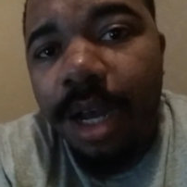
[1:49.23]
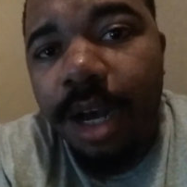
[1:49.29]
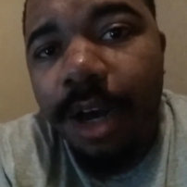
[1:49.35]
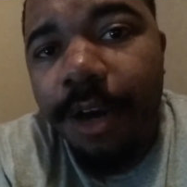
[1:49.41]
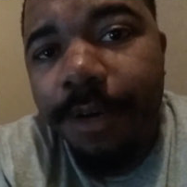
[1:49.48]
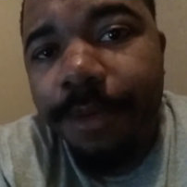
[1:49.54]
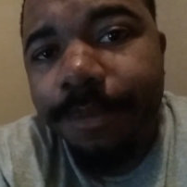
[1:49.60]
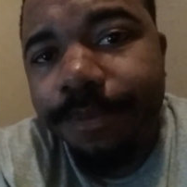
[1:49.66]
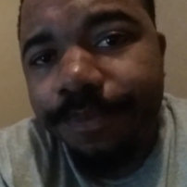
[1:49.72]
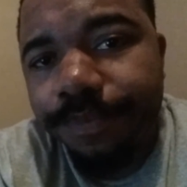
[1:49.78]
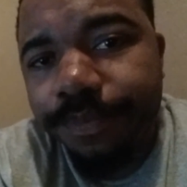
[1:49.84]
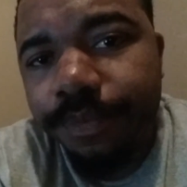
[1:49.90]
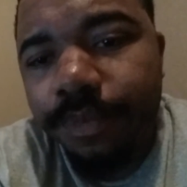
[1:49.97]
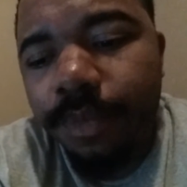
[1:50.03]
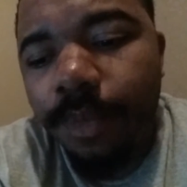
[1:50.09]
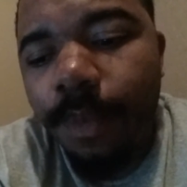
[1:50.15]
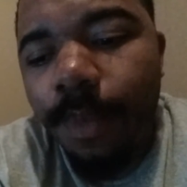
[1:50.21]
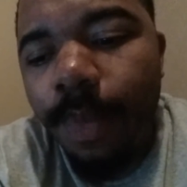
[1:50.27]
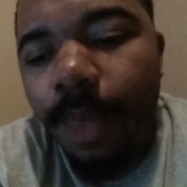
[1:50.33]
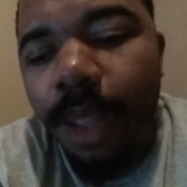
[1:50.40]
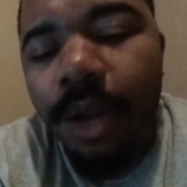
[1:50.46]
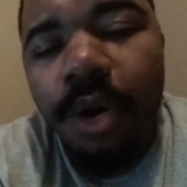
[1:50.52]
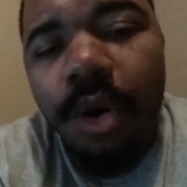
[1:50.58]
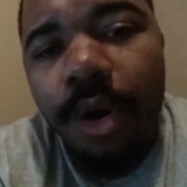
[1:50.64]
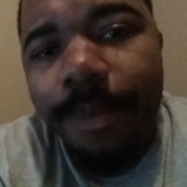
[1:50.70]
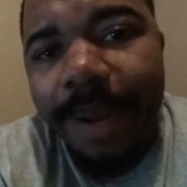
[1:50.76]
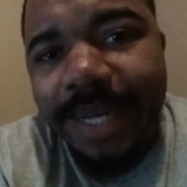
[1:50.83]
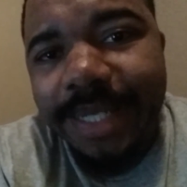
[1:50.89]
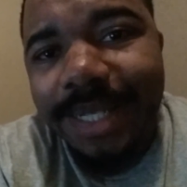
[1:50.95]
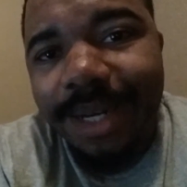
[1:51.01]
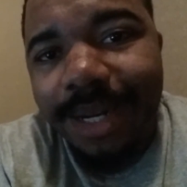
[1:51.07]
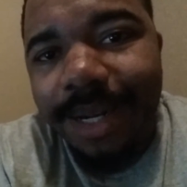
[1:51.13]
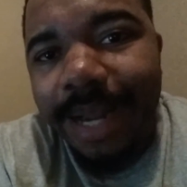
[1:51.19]
Going back
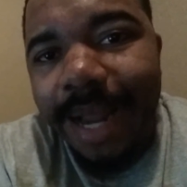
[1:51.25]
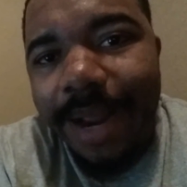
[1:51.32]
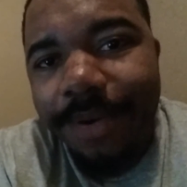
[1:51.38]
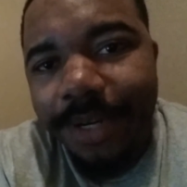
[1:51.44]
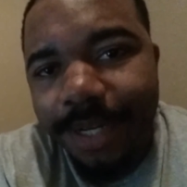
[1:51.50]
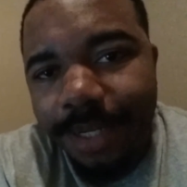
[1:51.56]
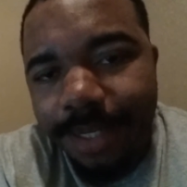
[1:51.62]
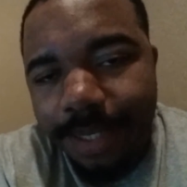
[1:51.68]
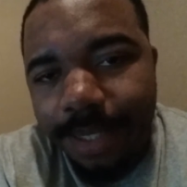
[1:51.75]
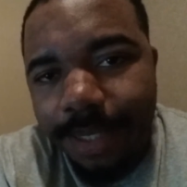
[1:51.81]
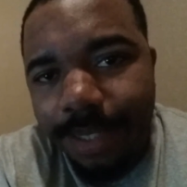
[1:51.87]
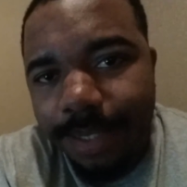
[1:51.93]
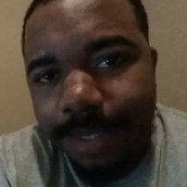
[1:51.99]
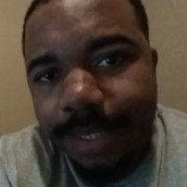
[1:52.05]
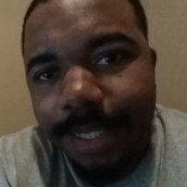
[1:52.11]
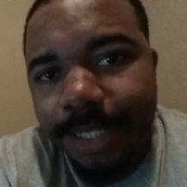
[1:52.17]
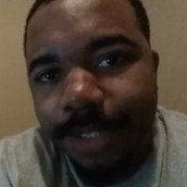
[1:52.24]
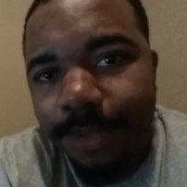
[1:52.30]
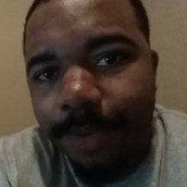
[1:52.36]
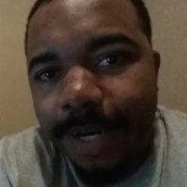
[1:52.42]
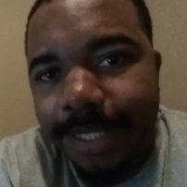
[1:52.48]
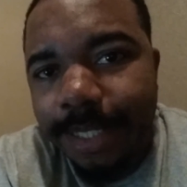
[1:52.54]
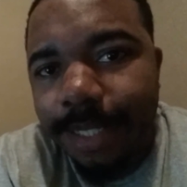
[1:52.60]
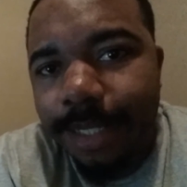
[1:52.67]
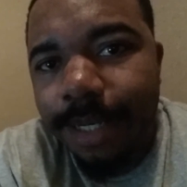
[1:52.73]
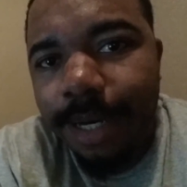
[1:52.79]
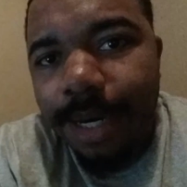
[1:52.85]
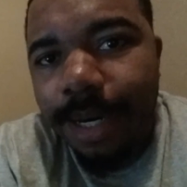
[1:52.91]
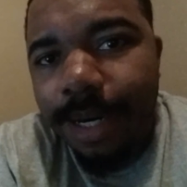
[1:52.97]
to the Clowney situation,